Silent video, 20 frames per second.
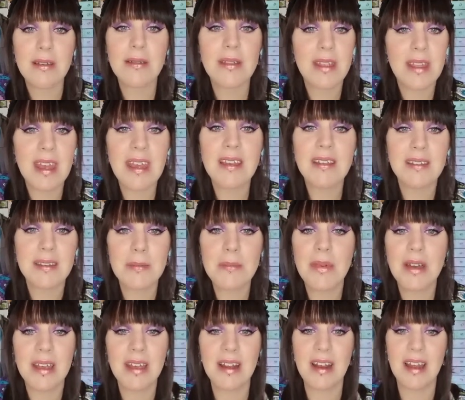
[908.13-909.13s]
things in
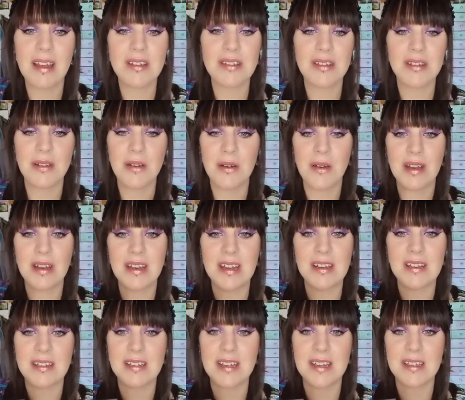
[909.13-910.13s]
my collection that I
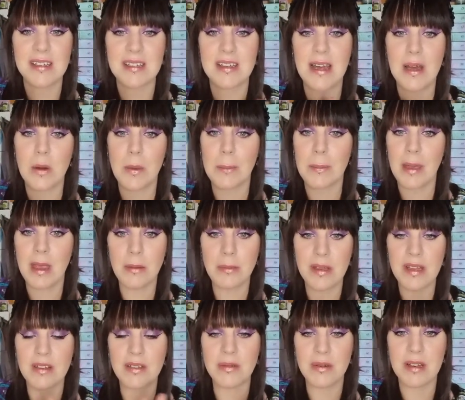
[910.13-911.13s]
need to test out and maybe
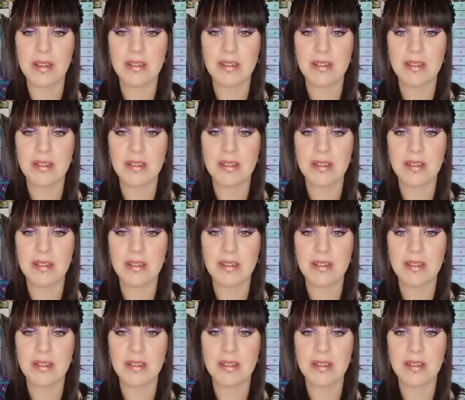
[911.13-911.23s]
do it